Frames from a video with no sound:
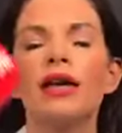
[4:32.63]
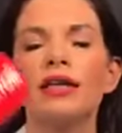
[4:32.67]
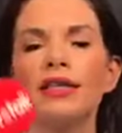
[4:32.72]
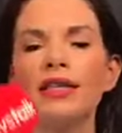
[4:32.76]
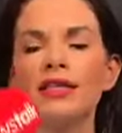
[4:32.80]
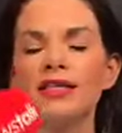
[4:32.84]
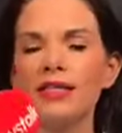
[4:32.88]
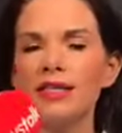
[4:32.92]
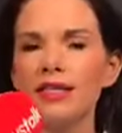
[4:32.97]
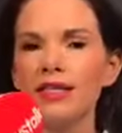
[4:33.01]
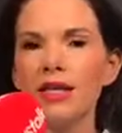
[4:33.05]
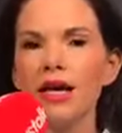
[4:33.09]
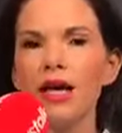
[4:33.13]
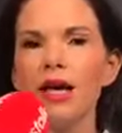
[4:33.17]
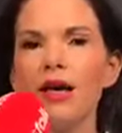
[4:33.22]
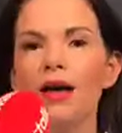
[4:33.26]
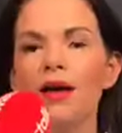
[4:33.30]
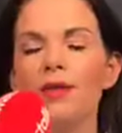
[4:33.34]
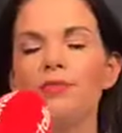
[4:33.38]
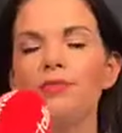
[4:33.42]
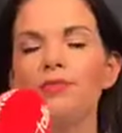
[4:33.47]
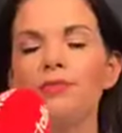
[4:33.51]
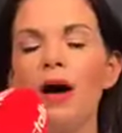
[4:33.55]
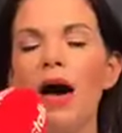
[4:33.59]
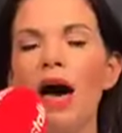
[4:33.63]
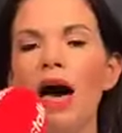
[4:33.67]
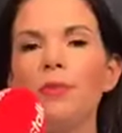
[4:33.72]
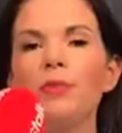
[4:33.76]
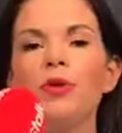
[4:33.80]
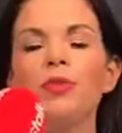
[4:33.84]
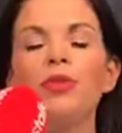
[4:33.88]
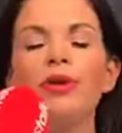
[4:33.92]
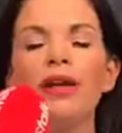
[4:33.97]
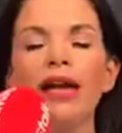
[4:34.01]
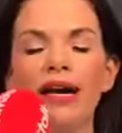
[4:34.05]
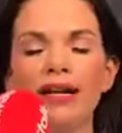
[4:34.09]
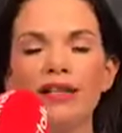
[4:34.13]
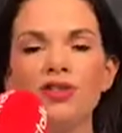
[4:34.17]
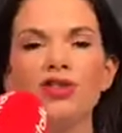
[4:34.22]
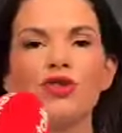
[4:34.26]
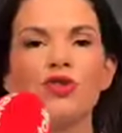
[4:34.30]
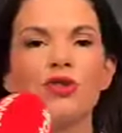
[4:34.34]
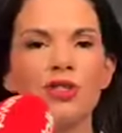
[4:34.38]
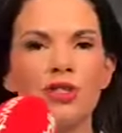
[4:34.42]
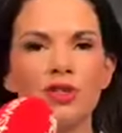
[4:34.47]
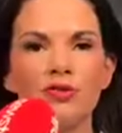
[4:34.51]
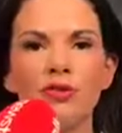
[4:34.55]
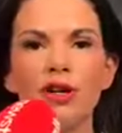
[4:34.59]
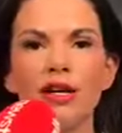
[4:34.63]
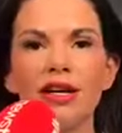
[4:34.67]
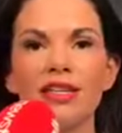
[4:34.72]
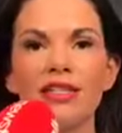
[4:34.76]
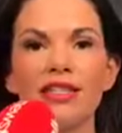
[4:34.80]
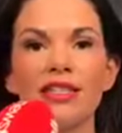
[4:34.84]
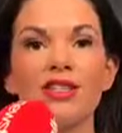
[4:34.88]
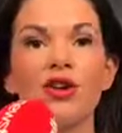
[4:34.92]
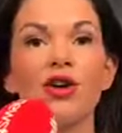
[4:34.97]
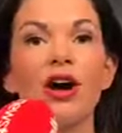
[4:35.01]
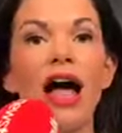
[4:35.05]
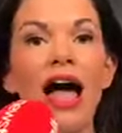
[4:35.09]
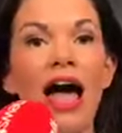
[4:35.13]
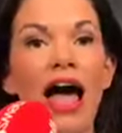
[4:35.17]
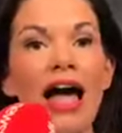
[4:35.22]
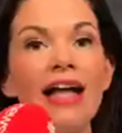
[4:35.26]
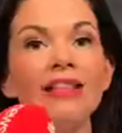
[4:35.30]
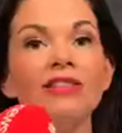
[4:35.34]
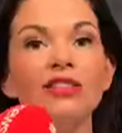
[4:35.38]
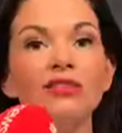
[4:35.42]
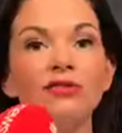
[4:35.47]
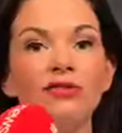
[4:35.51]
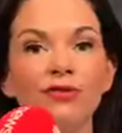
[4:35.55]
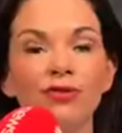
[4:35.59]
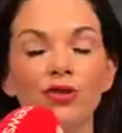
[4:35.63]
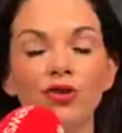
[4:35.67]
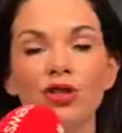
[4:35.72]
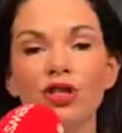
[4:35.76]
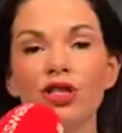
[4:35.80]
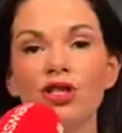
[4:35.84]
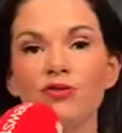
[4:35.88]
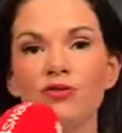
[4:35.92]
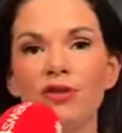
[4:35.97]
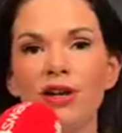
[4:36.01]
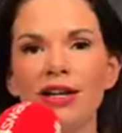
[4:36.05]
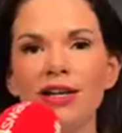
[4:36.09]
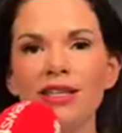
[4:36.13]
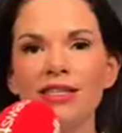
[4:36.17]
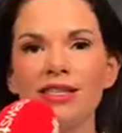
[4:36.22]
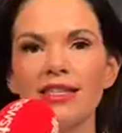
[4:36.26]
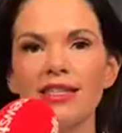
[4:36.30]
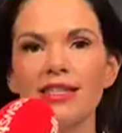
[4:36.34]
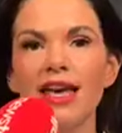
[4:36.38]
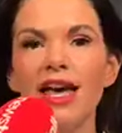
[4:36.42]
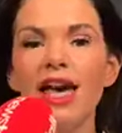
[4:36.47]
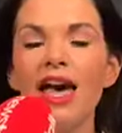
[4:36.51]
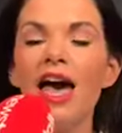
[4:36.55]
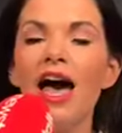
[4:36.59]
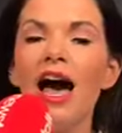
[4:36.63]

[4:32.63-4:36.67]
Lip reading: This is a palmoplantar psoriasis, or hand and foot psoriasis.